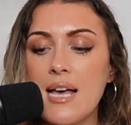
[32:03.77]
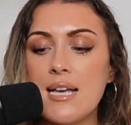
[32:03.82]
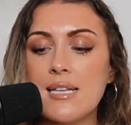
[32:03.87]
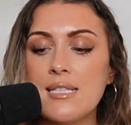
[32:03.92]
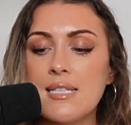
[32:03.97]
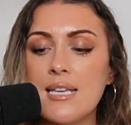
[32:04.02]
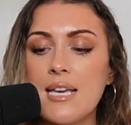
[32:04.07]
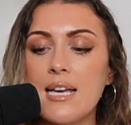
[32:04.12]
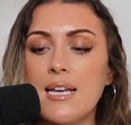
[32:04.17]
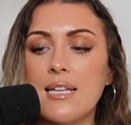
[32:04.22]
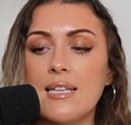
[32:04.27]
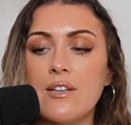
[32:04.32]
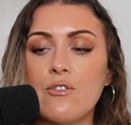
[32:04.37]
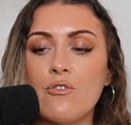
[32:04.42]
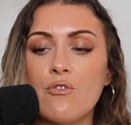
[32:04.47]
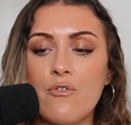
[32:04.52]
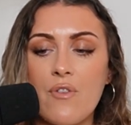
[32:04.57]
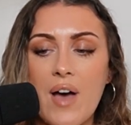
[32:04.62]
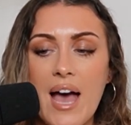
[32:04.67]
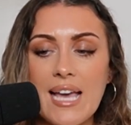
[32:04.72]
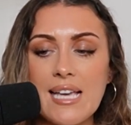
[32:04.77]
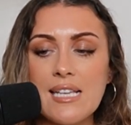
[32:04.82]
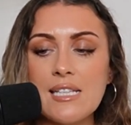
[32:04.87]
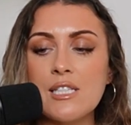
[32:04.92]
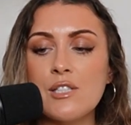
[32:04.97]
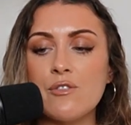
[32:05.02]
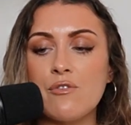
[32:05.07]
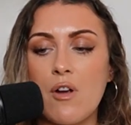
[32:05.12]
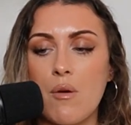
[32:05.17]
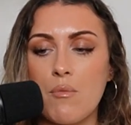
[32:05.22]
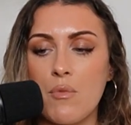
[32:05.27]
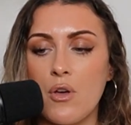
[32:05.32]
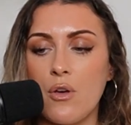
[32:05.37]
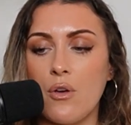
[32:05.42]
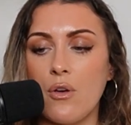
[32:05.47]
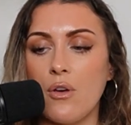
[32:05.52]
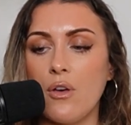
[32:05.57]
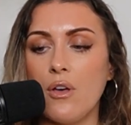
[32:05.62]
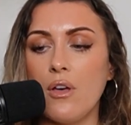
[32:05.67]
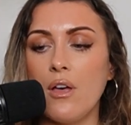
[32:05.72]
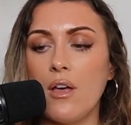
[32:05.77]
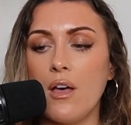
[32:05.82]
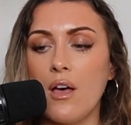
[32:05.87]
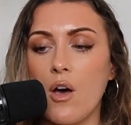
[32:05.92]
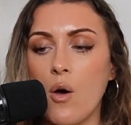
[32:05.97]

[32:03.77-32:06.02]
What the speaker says: had taken advice from her